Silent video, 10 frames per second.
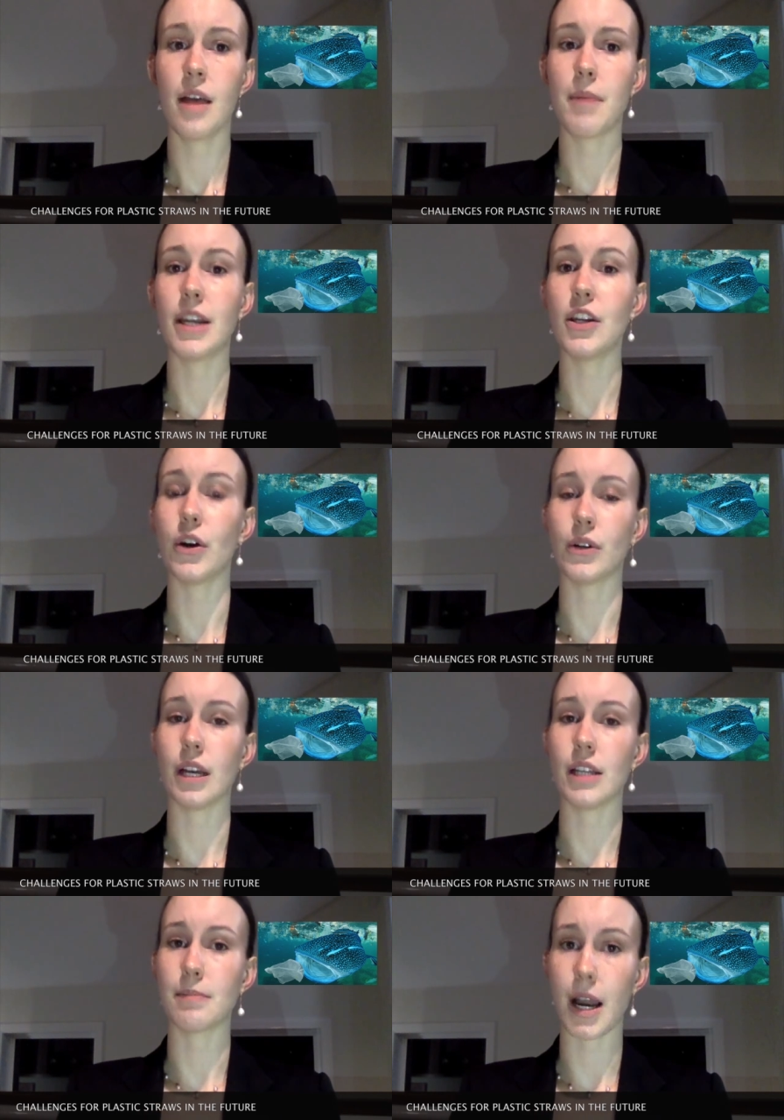better known
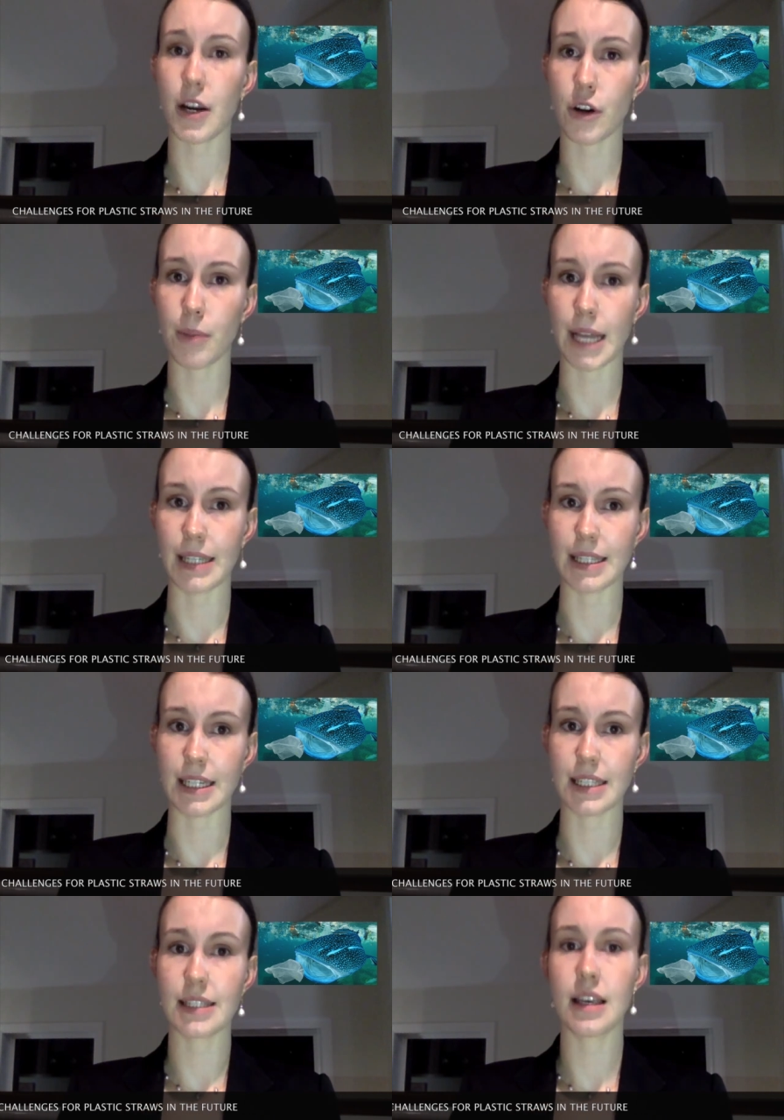as
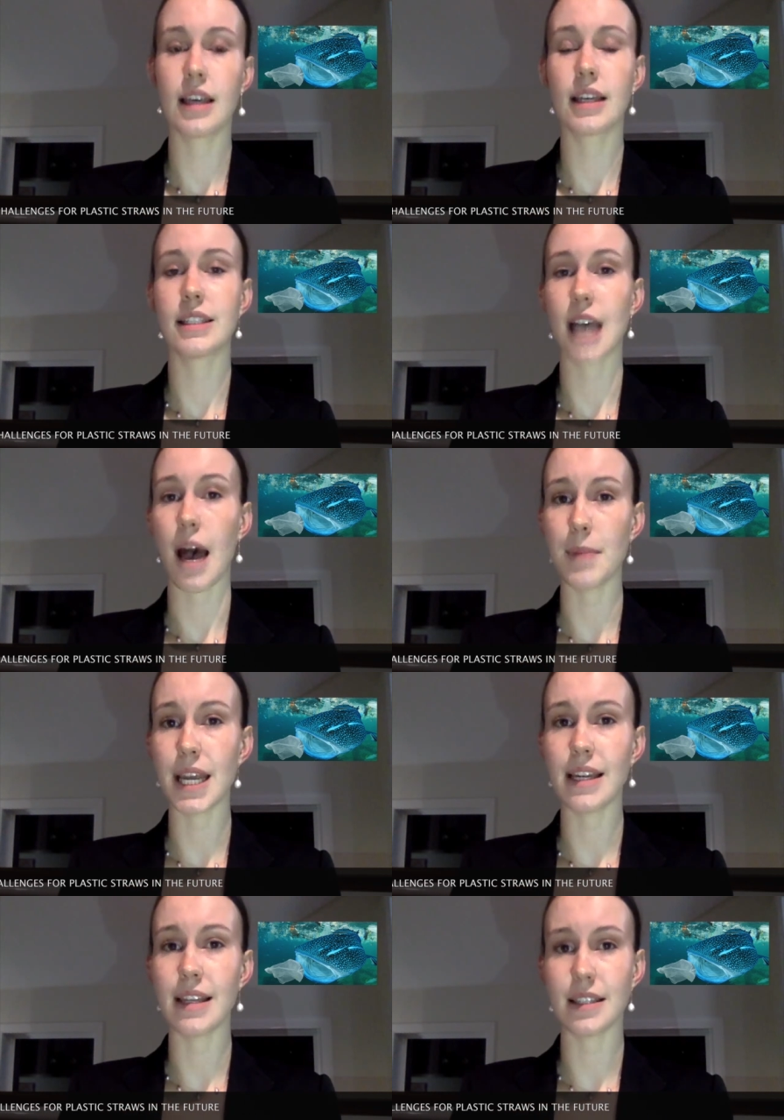microplastics,
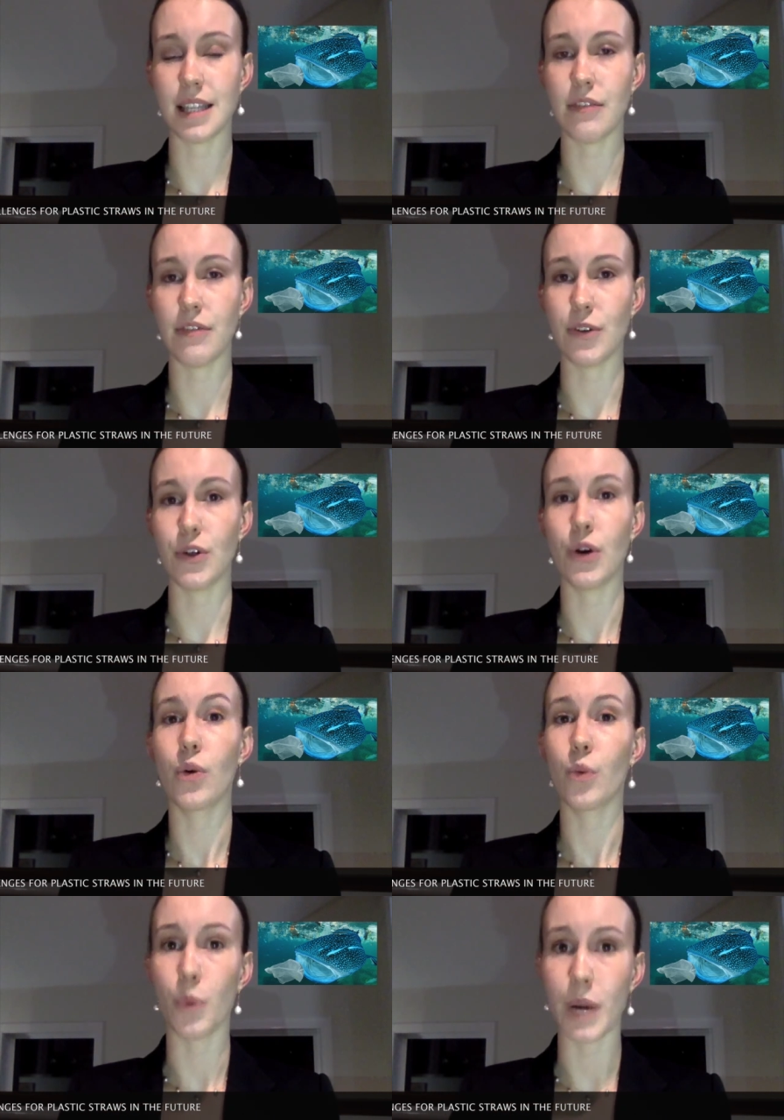contaminating the seafood
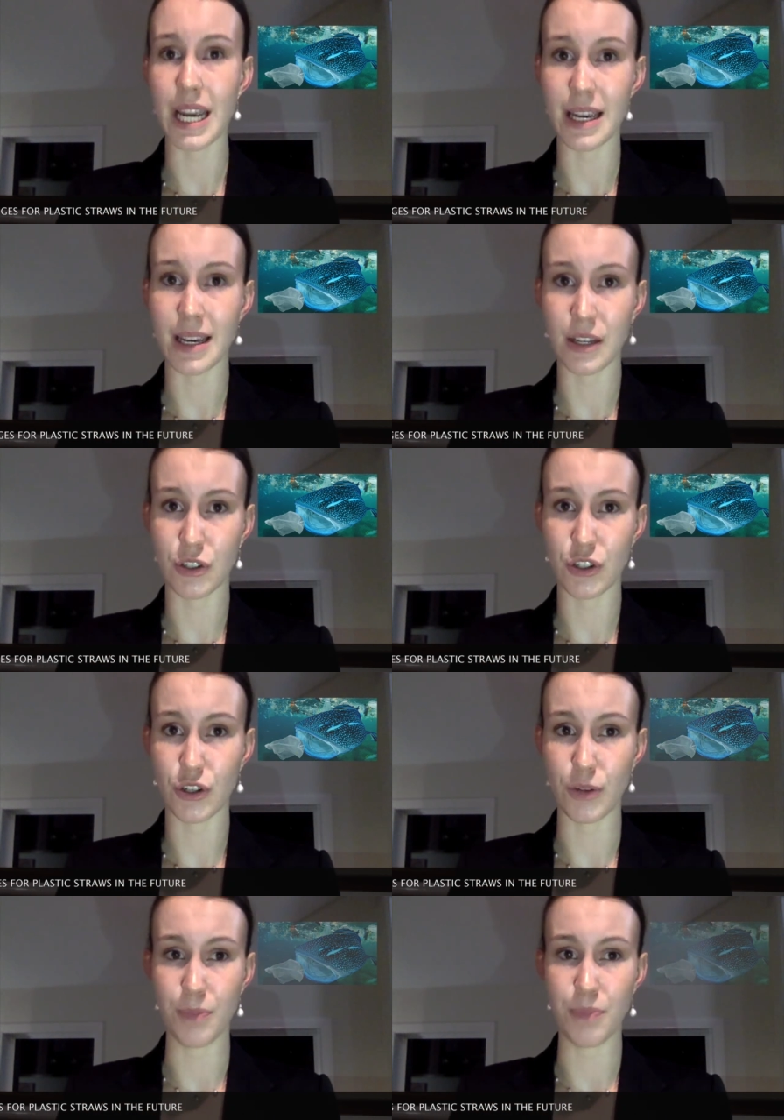we
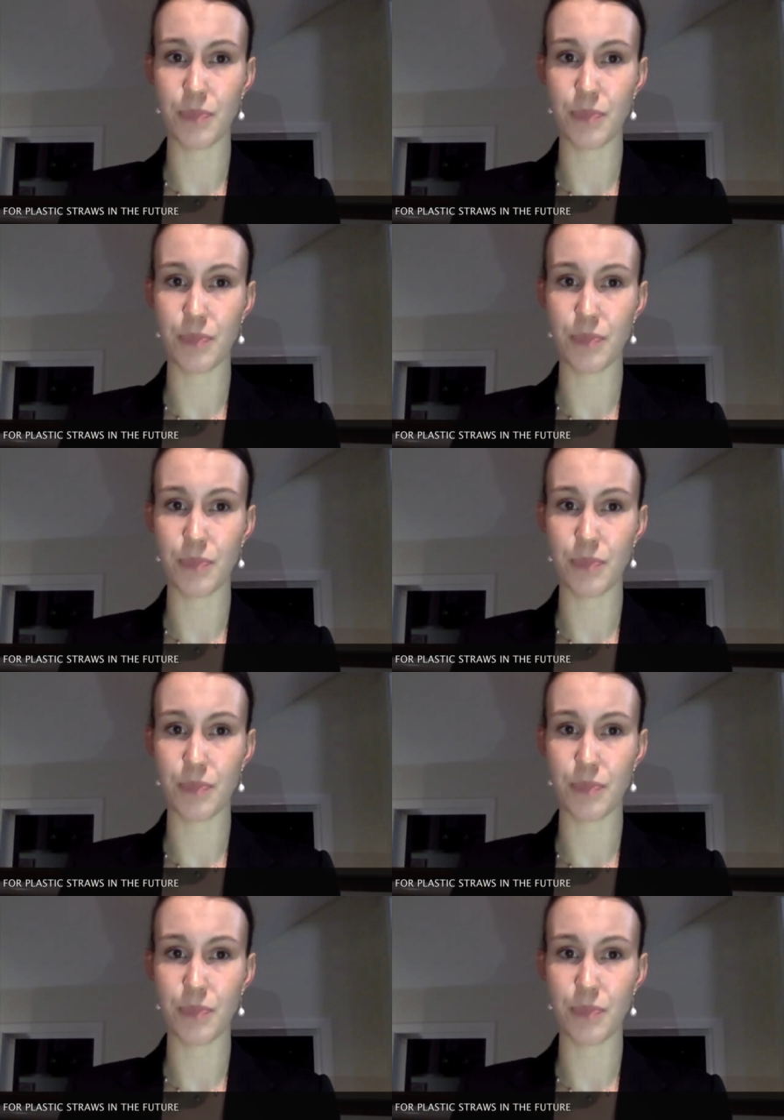consume.